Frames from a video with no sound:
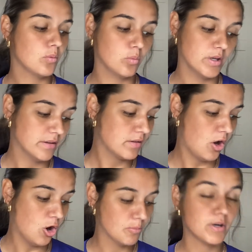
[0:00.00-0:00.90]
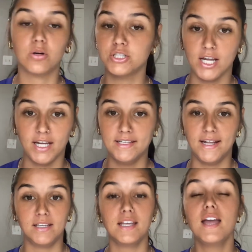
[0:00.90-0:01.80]
with homework, or check in
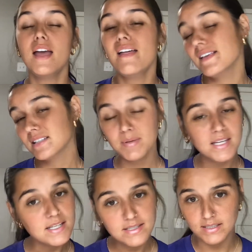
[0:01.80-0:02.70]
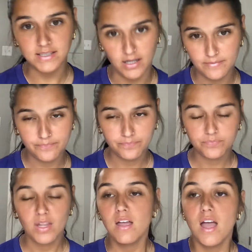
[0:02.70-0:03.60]
daily. This can be easily done.
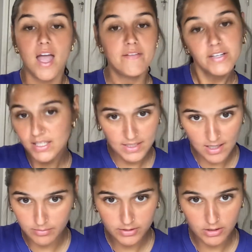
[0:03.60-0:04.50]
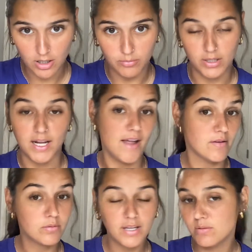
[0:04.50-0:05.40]
Every kid needs help with their homework.
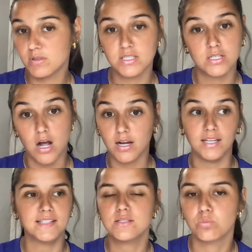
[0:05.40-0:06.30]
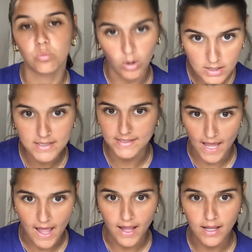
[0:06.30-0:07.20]
Every kid wants to talk at least once a
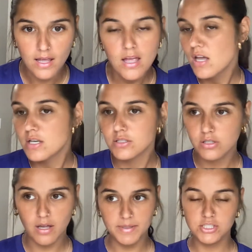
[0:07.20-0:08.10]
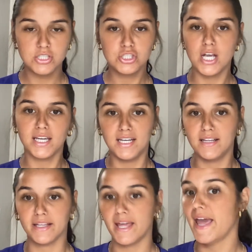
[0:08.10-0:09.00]
day. So just checking in,
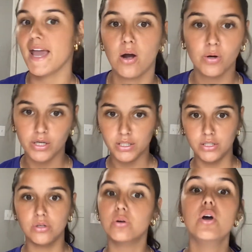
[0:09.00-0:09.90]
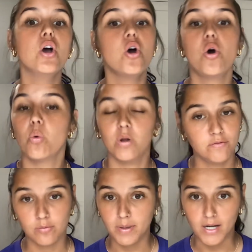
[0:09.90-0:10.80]
like, hey, how are you? What have
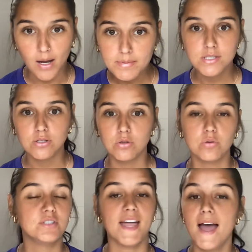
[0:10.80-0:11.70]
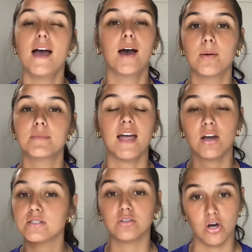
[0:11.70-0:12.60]
you been up to? That
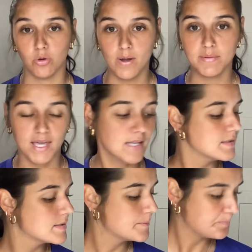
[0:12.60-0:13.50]
goes a long way with kids.